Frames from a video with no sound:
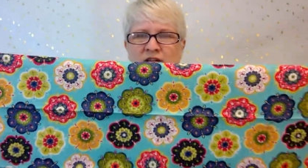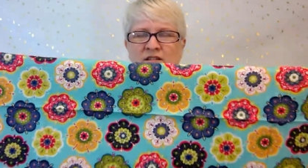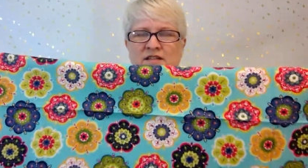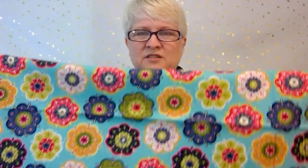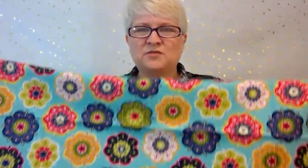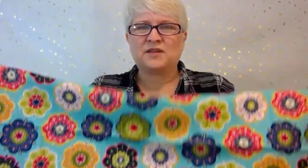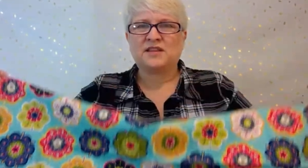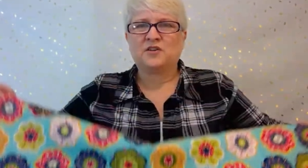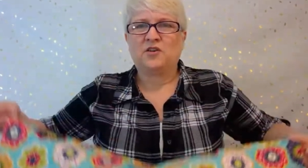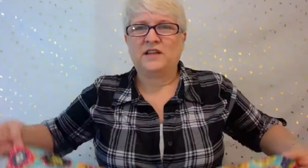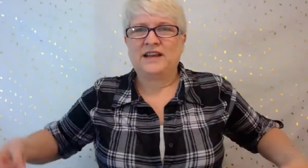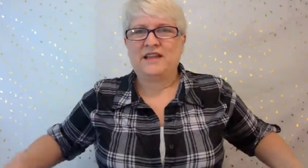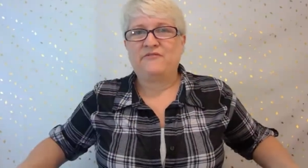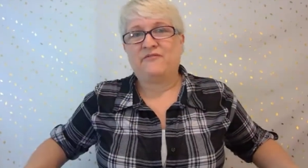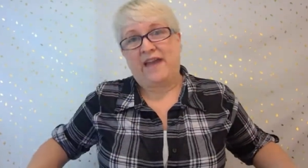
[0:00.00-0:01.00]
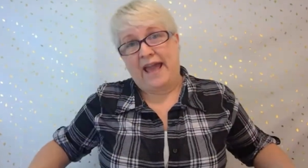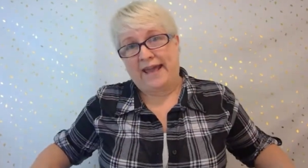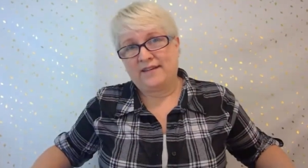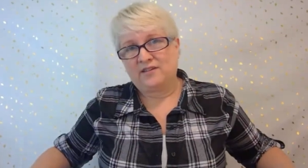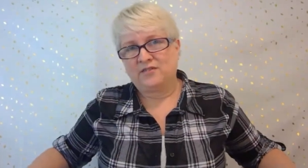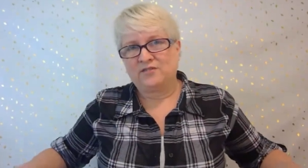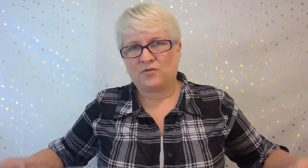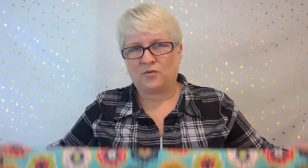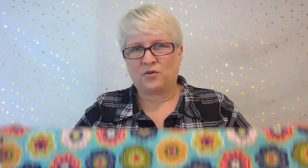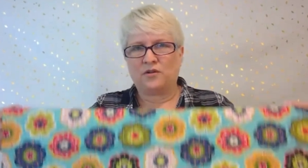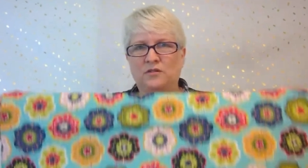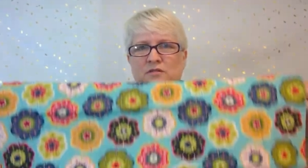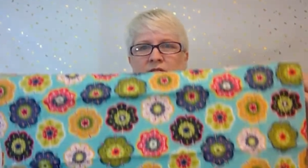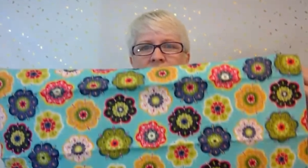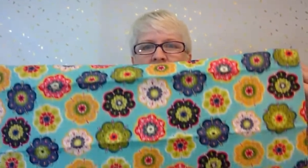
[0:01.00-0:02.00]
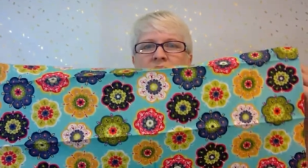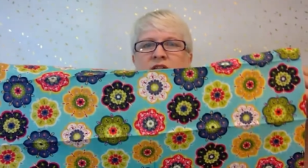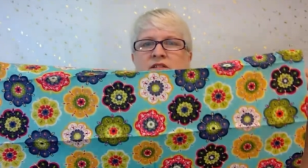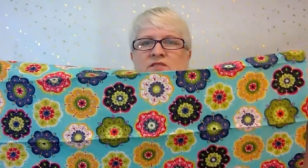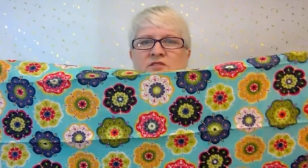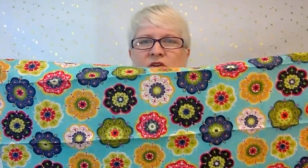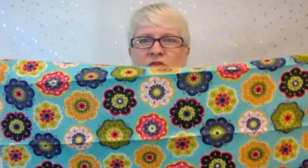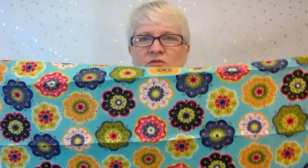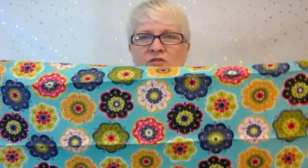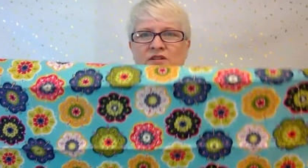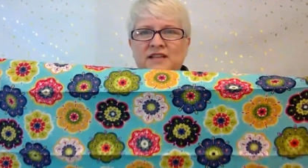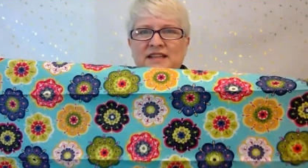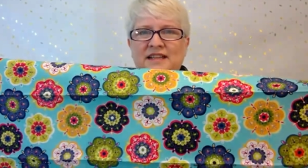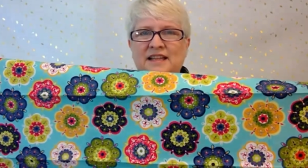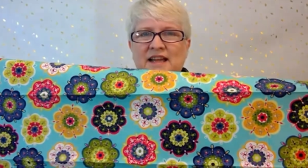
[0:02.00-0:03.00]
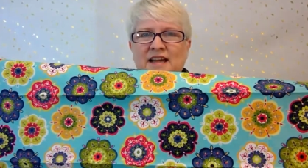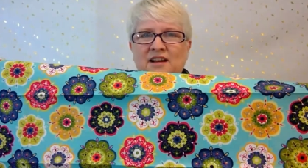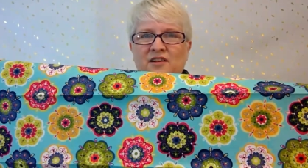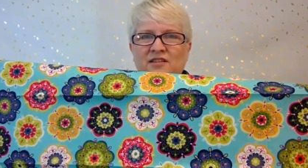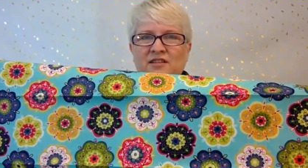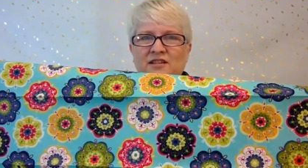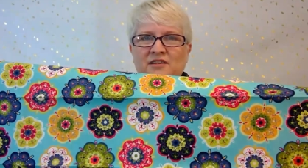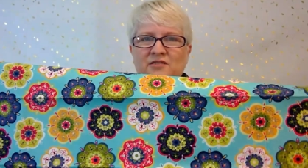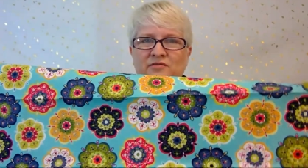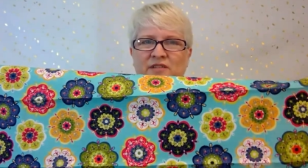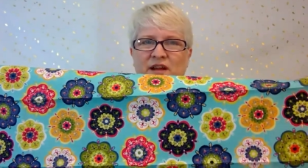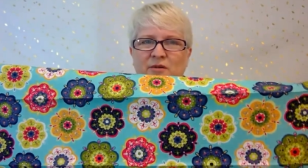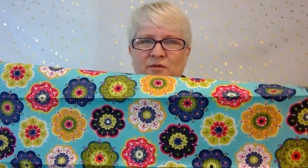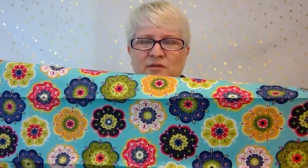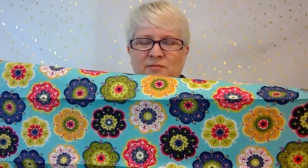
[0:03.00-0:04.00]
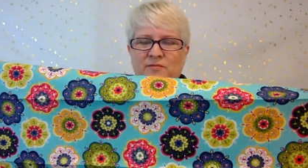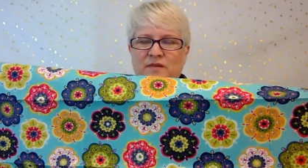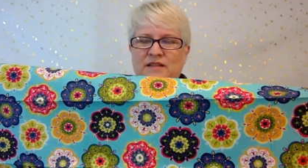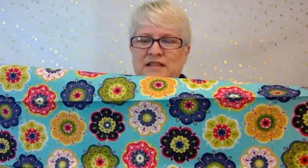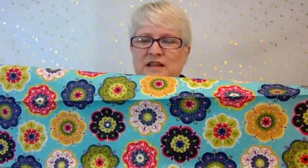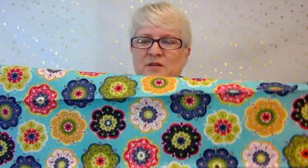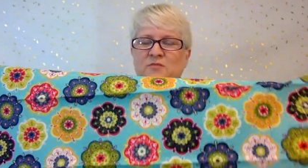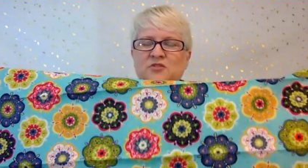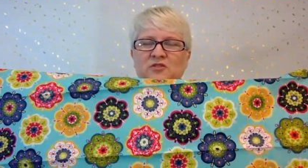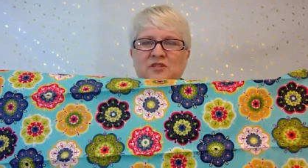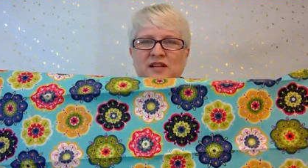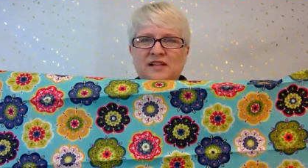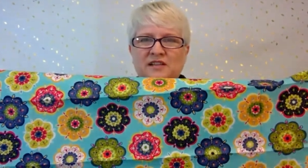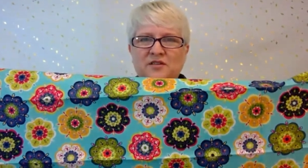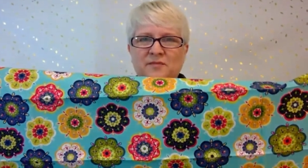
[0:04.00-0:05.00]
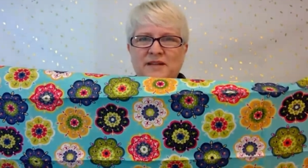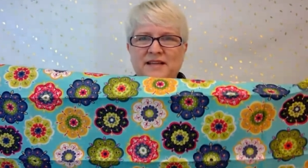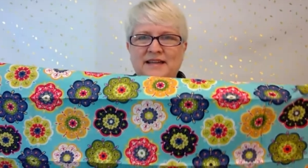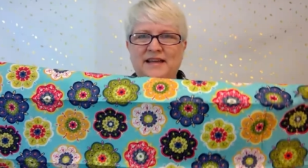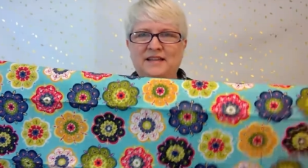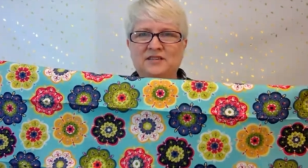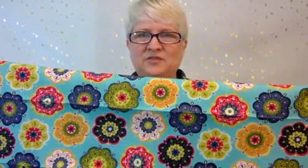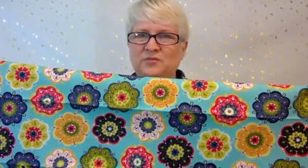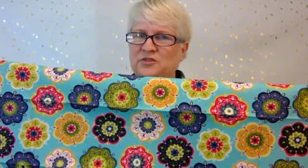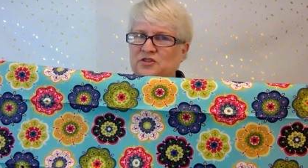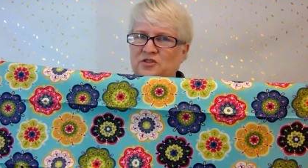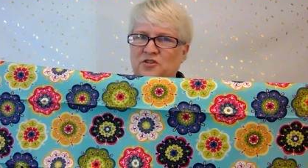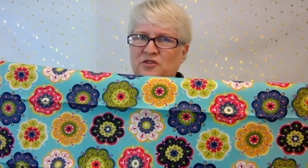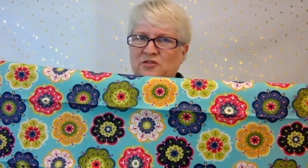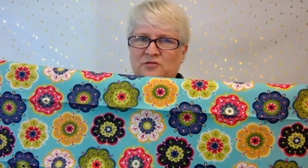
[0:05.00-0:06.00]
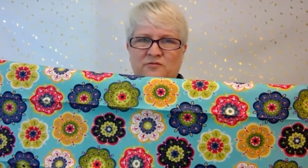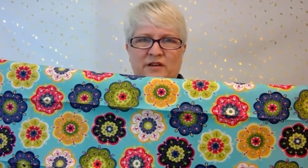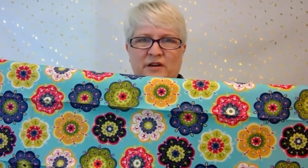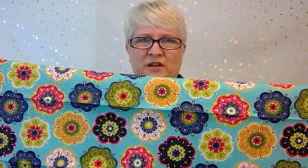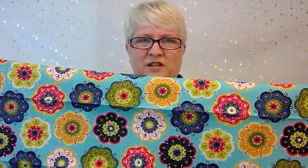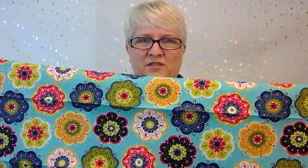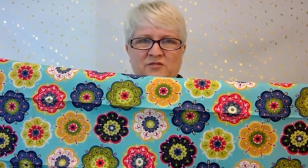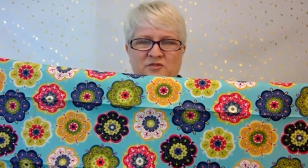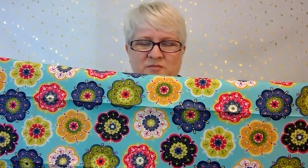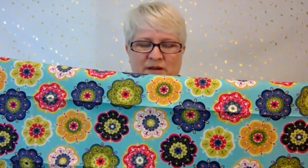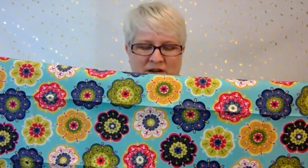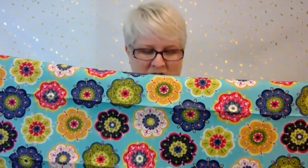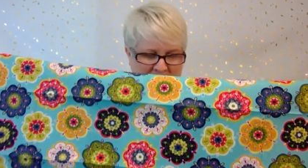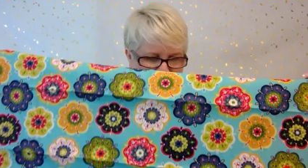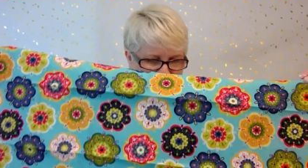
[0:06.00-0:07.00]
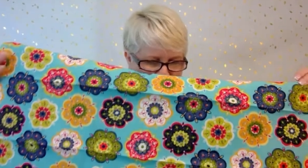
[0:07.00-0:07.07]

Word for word: That's why they call it a fat quarter. So look at that, all the little flower. They almost look like little mandalas, which are very close to my heart.